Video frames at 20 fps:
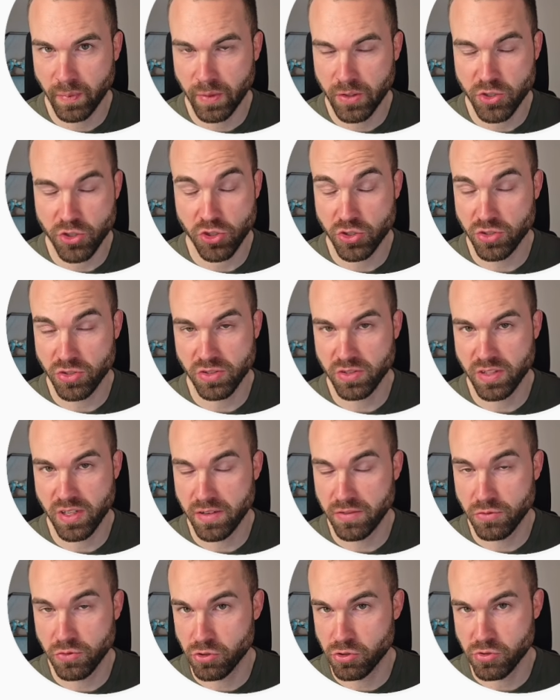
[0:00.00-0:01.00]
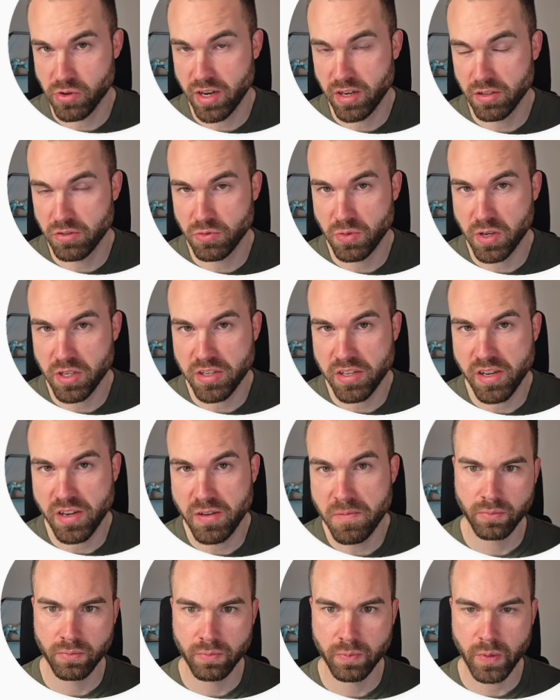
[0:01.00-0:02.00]
just save your credits right
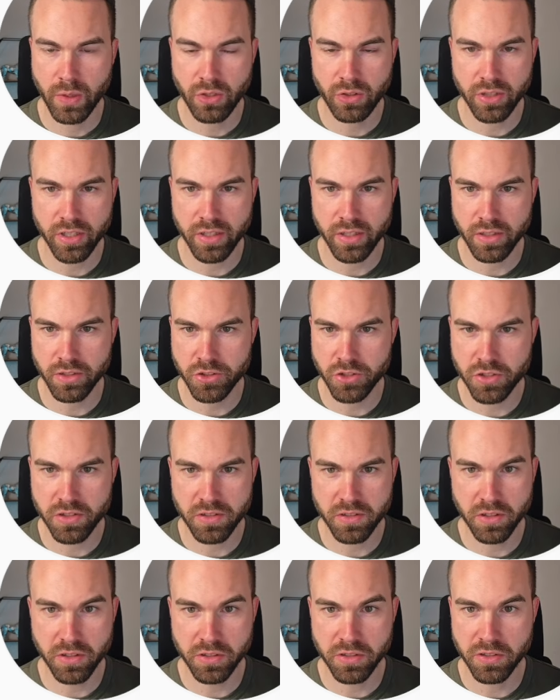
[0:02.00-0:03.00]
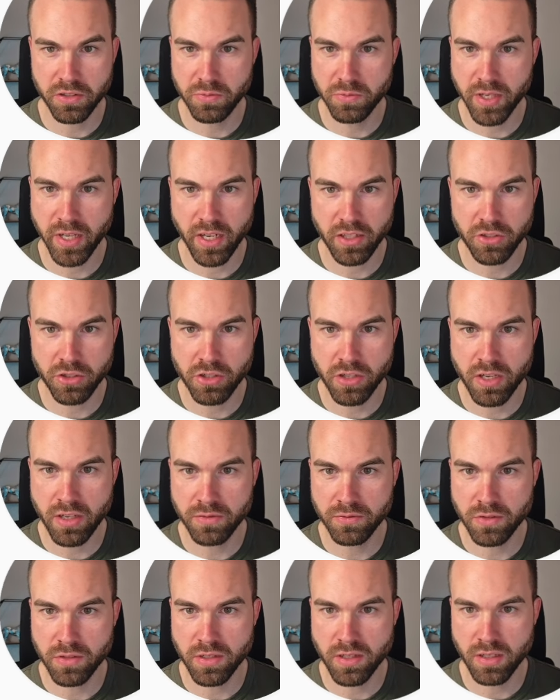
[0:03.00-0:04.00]
here. Okay, I just noticed we actually
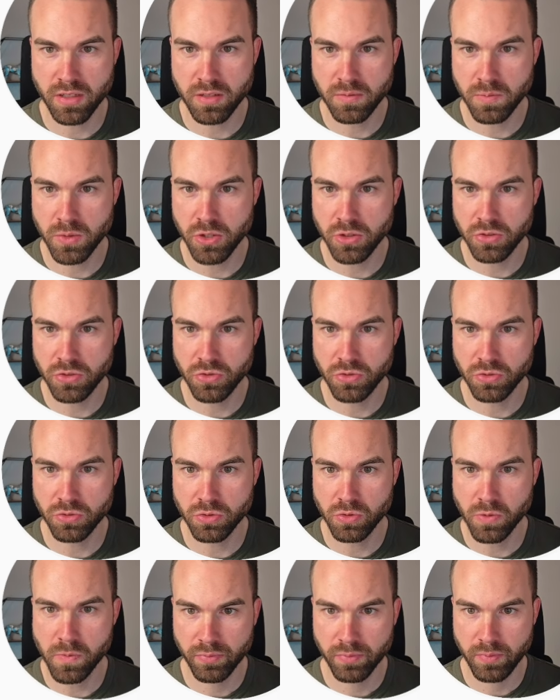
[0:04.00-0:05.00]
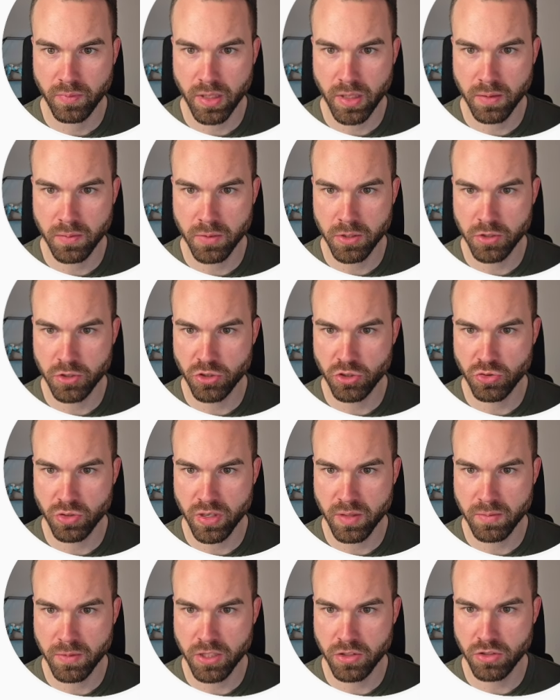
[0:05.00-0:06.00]
have to set the mode to
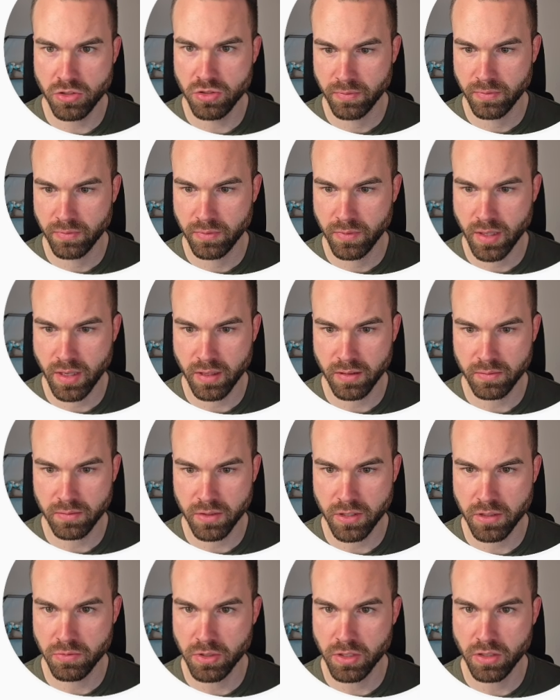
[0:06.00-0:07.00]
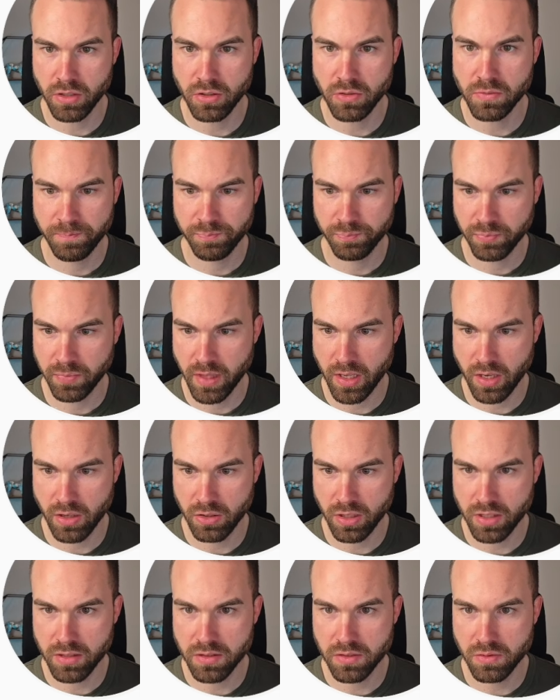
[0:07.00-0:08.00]
image. Yeah, here we go.
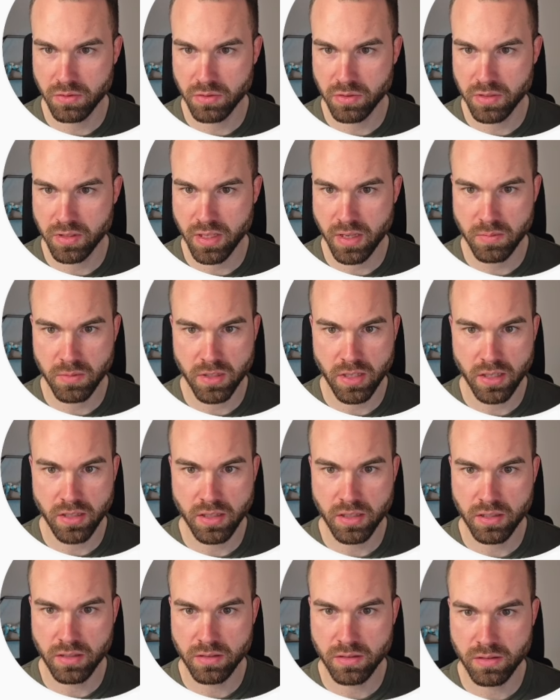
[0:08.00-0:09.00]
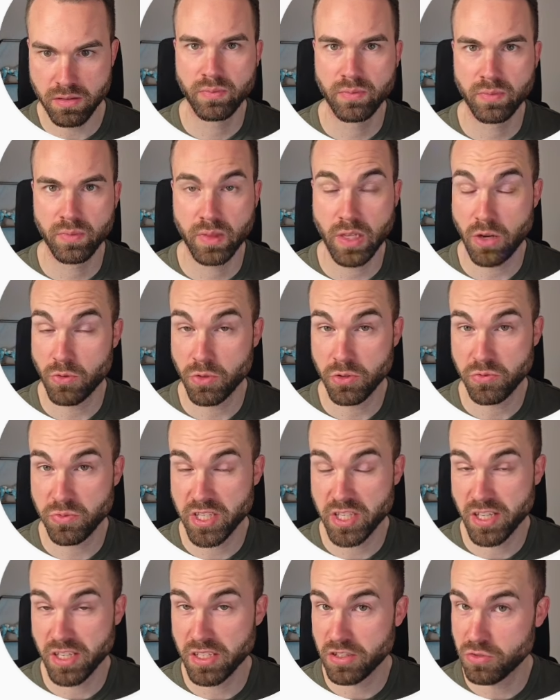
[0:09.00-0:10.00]
Now let's do the same settings. Now what
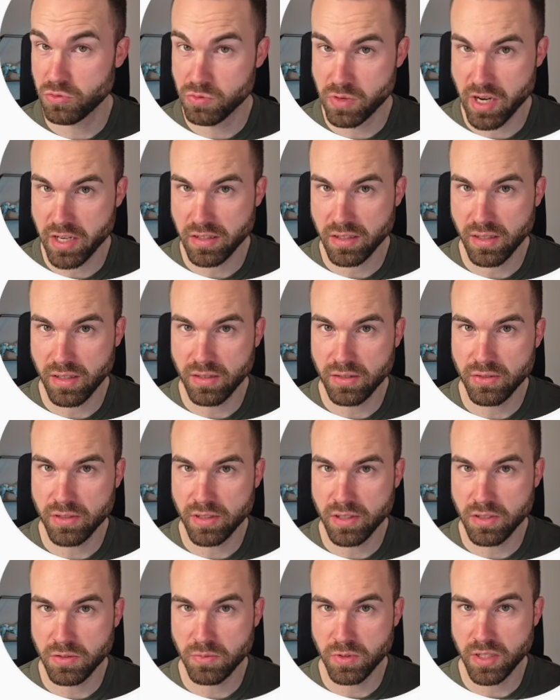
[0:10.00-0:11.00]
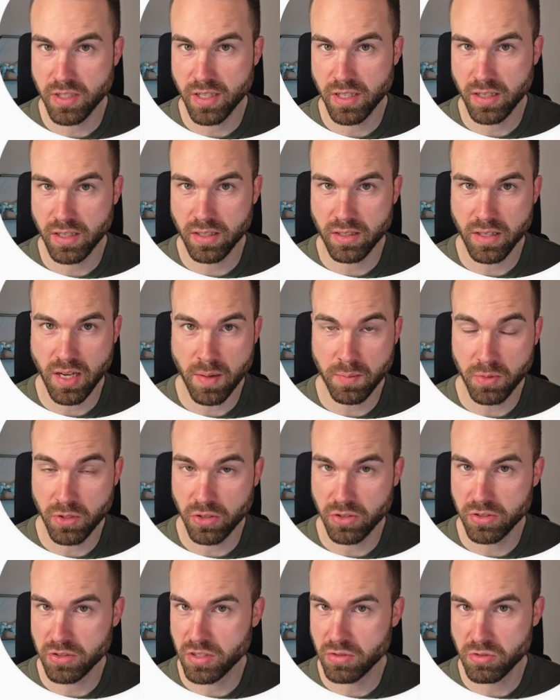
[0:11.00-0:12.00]
we can do right now is we can
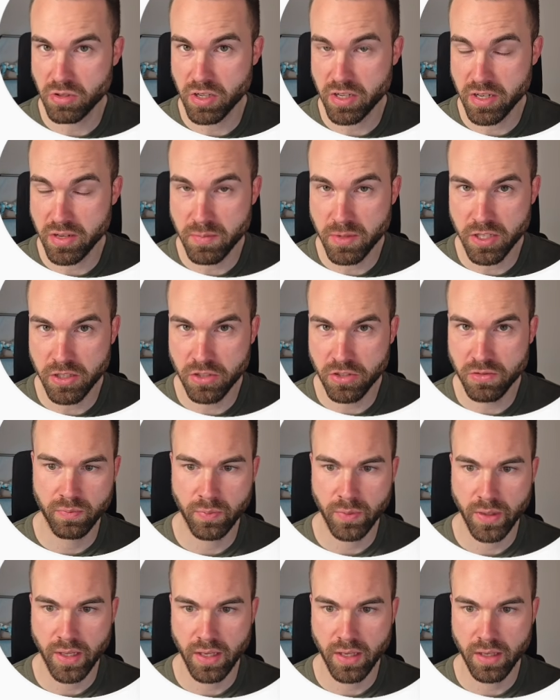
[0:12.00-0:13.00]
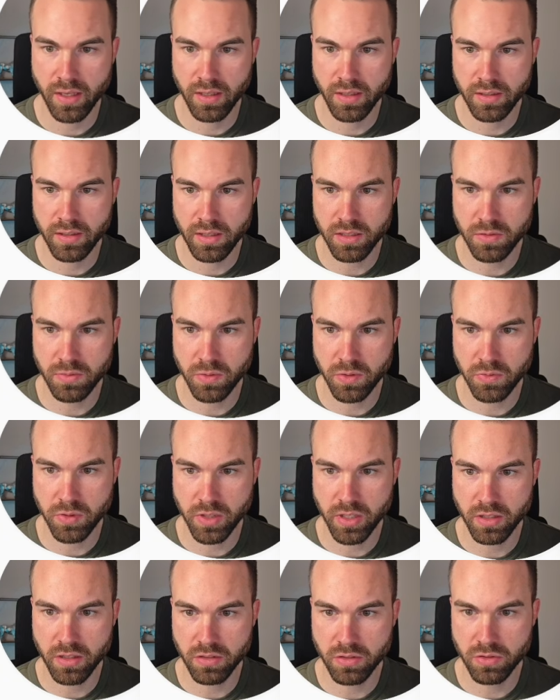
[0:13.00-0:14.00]
upload our image, and that's what
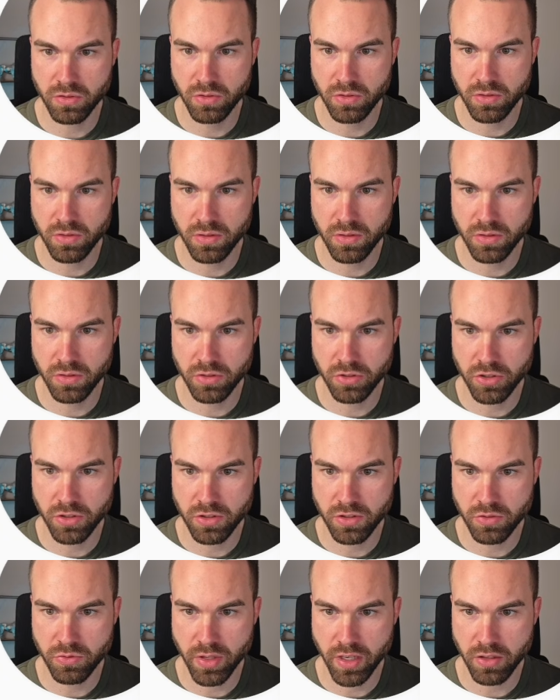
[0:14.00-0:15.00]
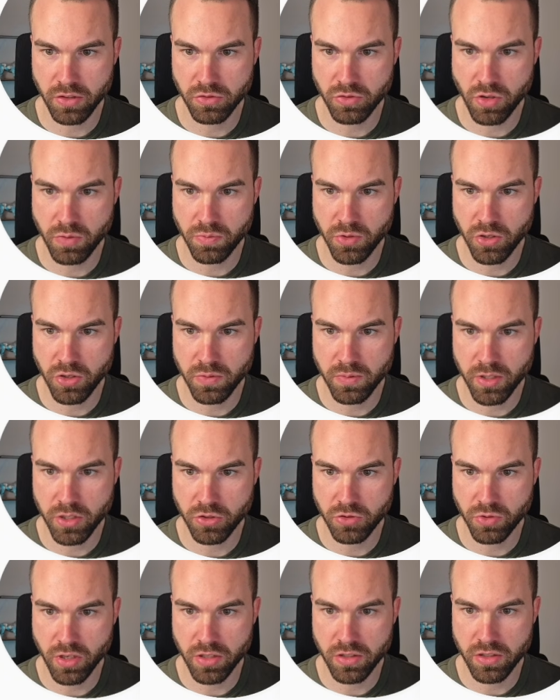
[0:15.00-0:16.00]
we're gonna do. So just drag and drop your
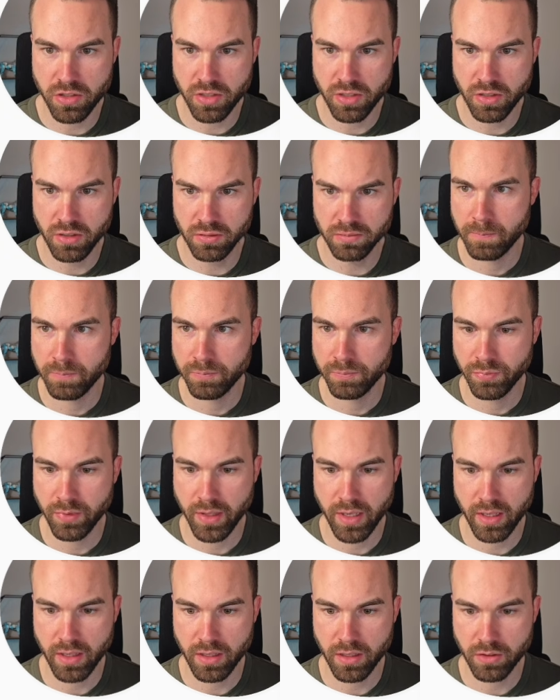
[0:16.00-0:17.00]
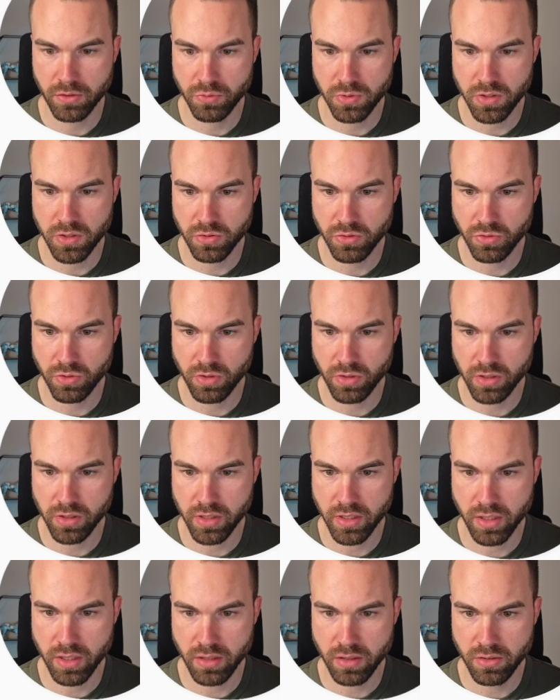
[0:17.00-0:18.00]
image right here and we scroll
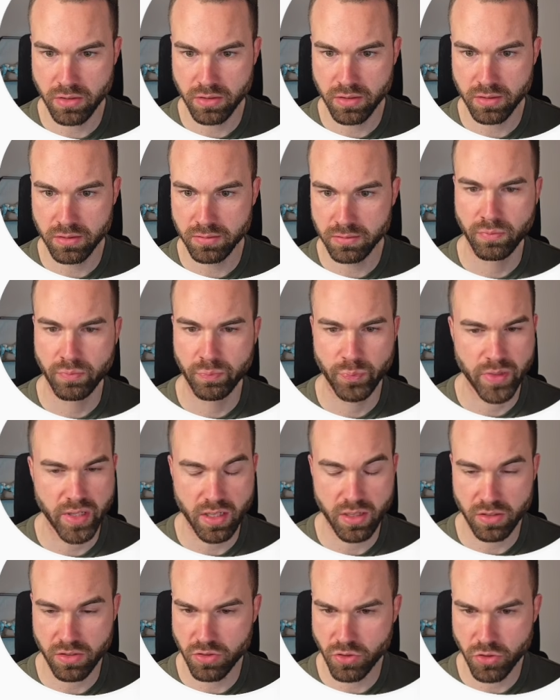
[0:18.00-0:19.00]
down. There's no